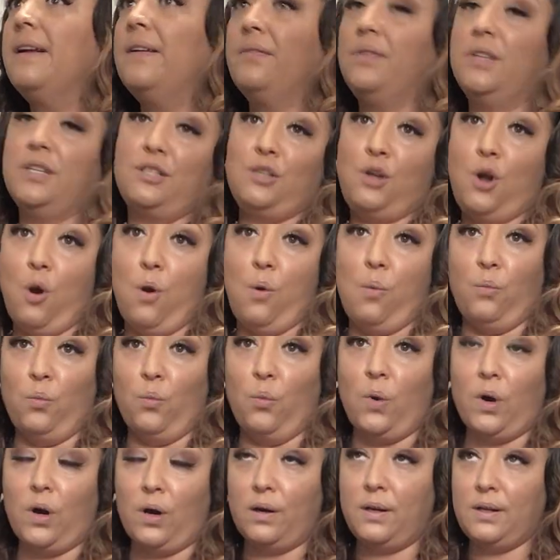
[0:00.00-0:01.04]
this comb
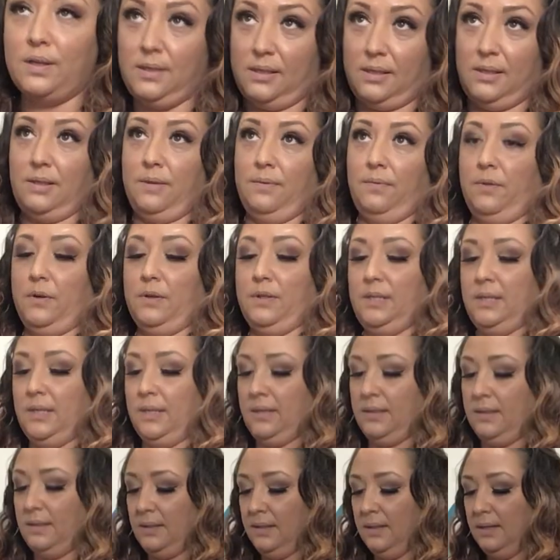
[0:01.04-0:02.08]
works
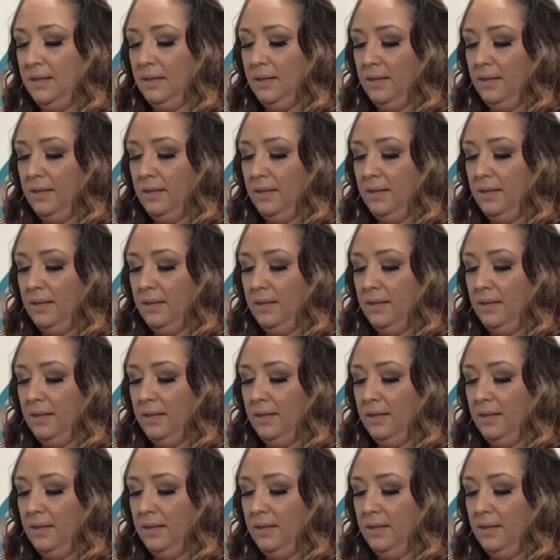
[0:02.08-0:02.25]
versus